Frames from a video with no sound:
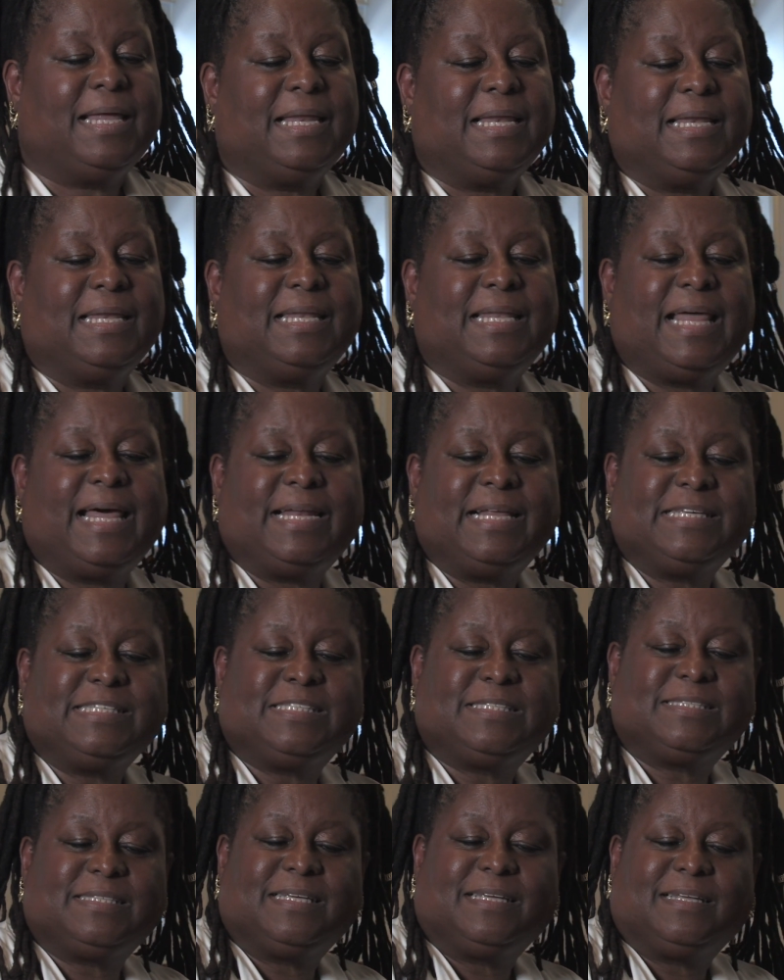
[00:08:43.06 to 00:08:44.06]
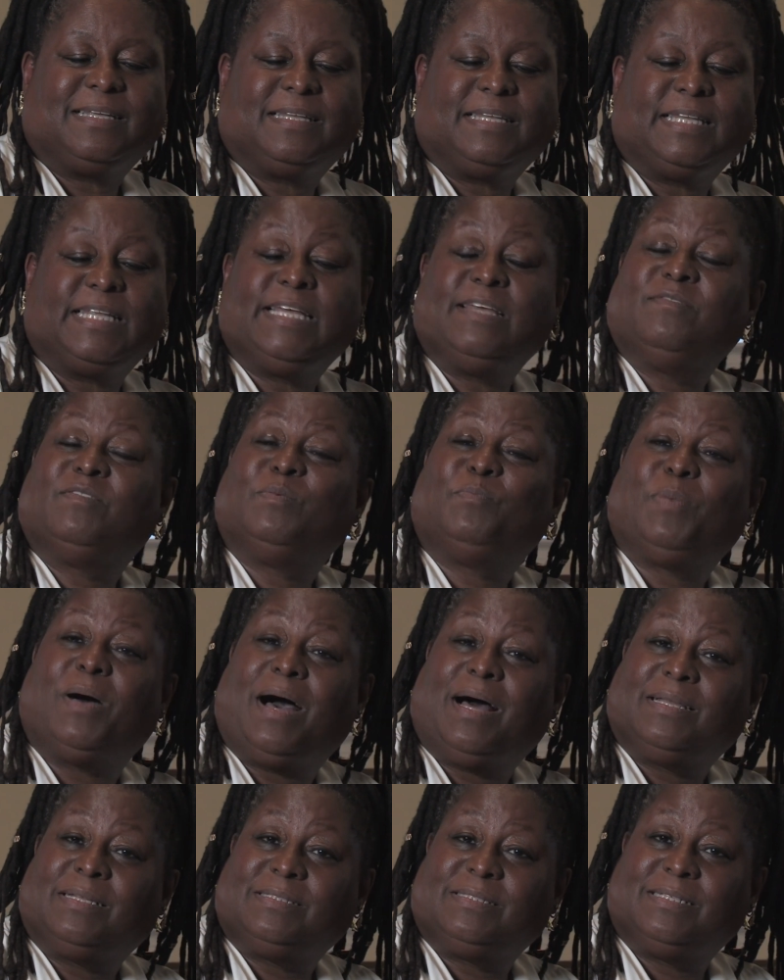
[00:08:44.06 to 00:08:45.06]
Let us leave the
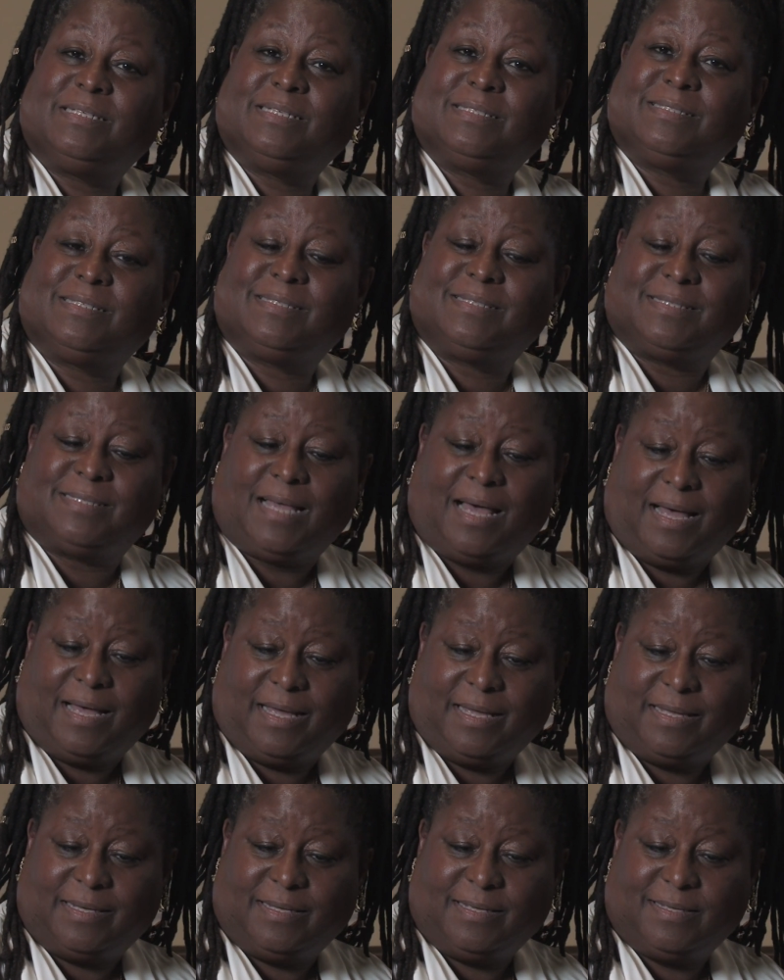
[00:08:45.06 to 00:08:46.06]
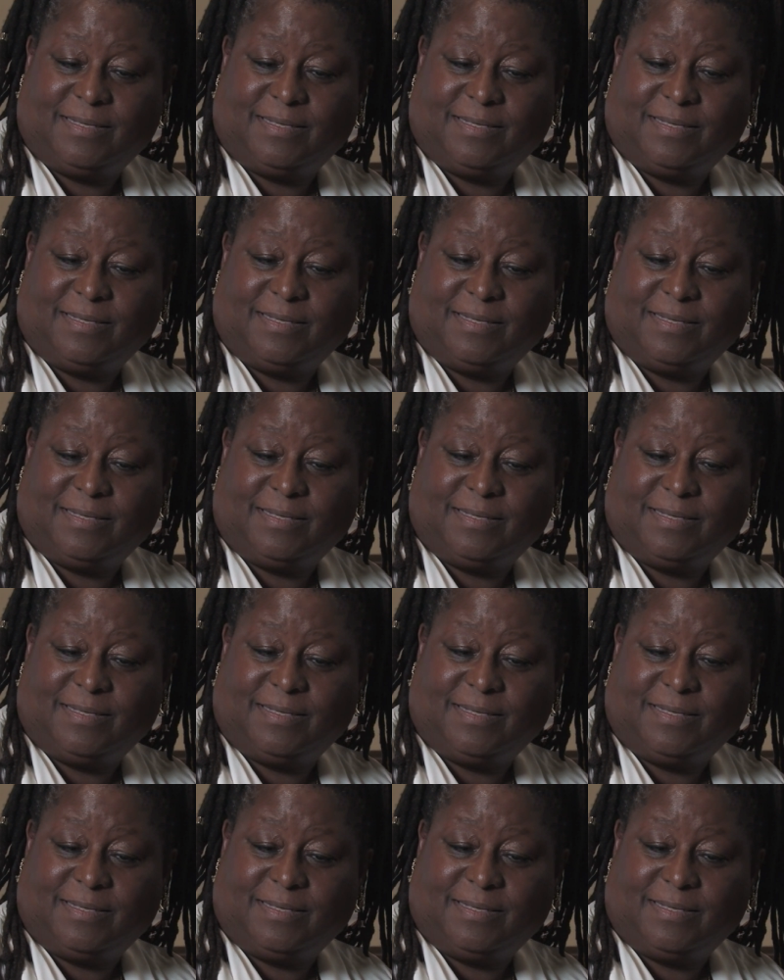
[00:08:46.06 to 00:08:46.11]
politics aside.